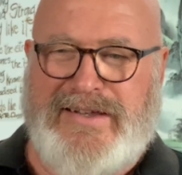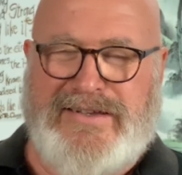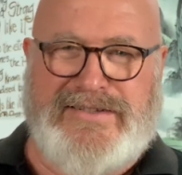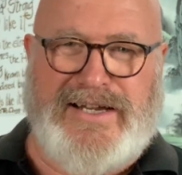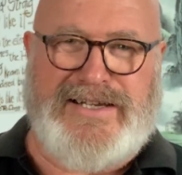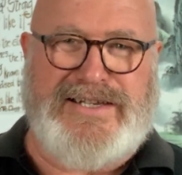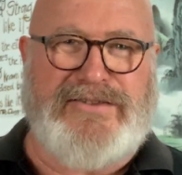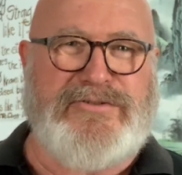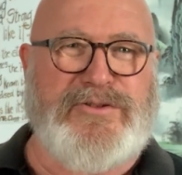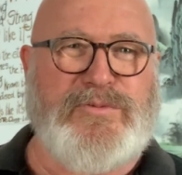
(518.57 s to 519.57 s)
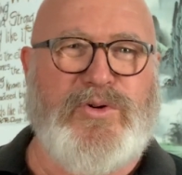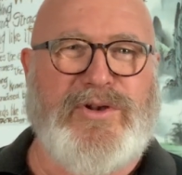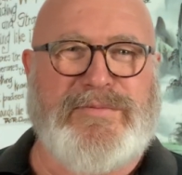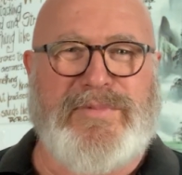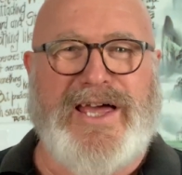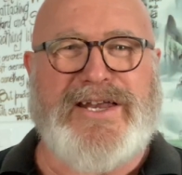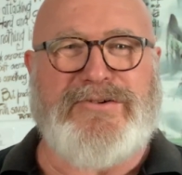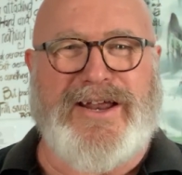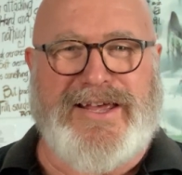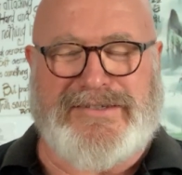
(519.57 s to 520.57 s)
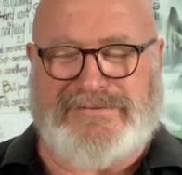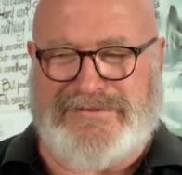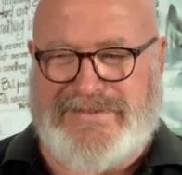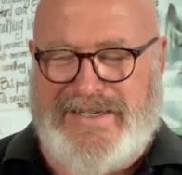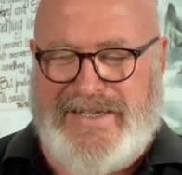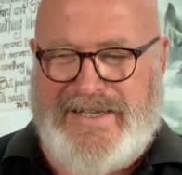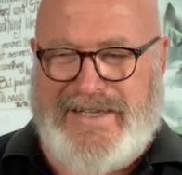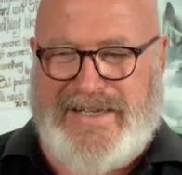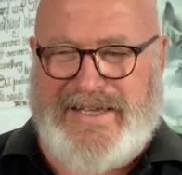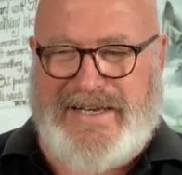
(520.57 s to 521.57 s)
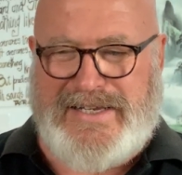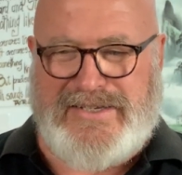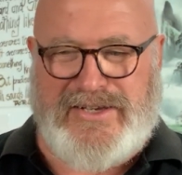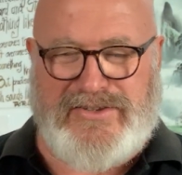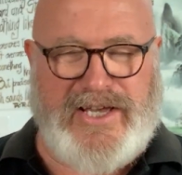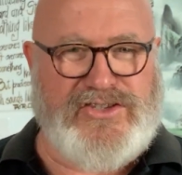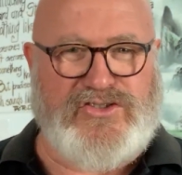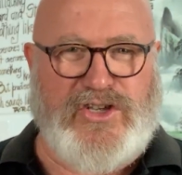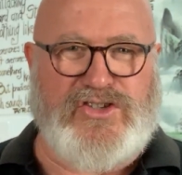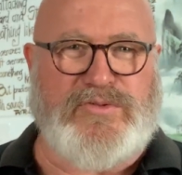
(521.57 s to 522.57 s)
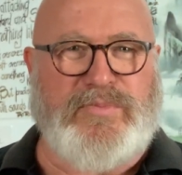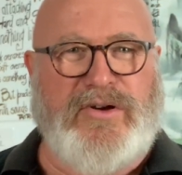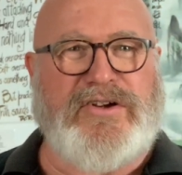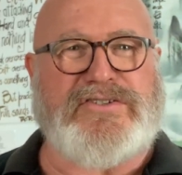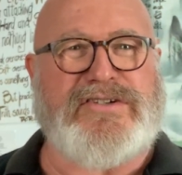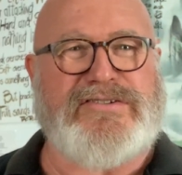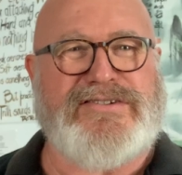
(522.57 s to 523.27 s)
stuck his head through the wall in Blade Runner, and he says, that's the spirit,